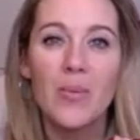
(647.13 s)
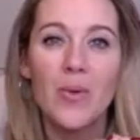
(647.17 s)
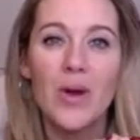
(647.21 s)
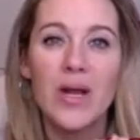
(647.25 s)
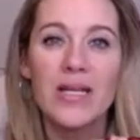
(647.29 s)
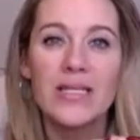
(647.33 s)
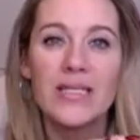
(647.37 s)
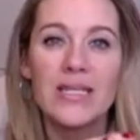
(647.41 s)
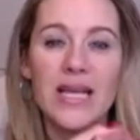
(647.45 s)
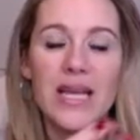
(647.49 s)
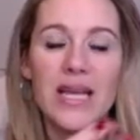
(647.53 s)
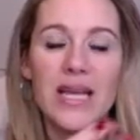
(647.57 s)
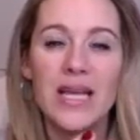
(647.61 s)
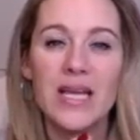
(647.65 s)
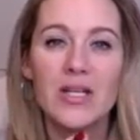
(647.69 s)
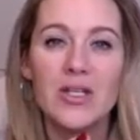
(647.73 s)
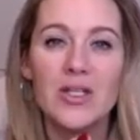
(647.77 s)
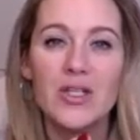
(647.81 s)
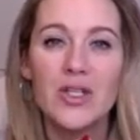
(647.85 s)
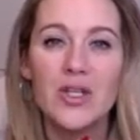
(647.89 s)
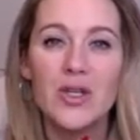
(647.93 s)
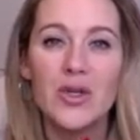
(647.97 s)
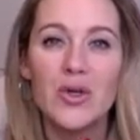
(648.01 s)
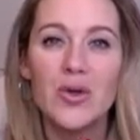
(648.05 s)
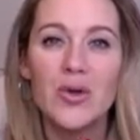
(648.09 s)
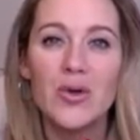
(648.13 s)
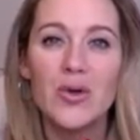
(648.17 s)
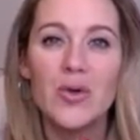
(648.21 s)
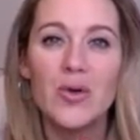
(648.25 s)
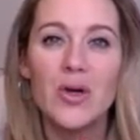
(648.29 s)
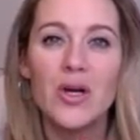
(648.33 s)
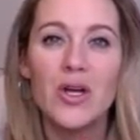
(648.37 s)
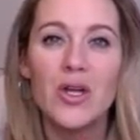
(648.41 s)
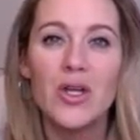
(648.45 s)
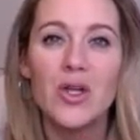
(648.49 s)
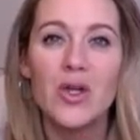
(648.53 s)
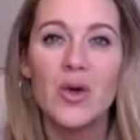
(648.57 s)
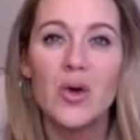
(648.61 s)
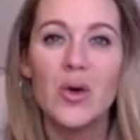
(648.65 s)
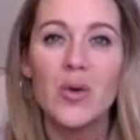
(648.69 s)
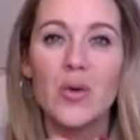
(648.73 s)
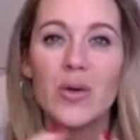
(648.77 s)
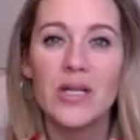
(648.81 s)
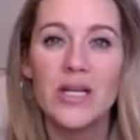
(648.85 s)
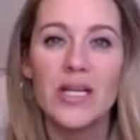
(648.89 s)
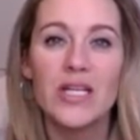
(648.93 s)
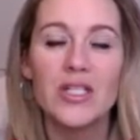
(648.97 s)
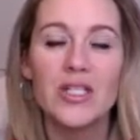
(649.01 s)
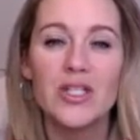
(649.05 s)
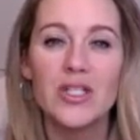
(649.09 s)
brings into your
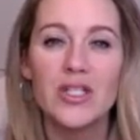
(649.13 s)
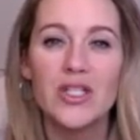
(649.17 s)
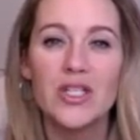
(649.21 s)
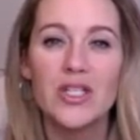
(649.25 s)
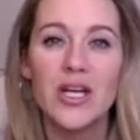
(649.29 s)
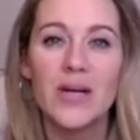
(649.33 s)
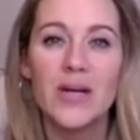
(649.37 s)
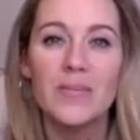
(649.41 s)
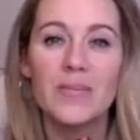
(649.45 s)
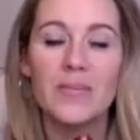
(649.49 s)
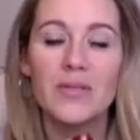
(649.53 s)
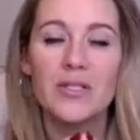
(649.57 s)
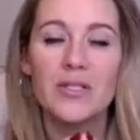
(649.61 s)
relationship?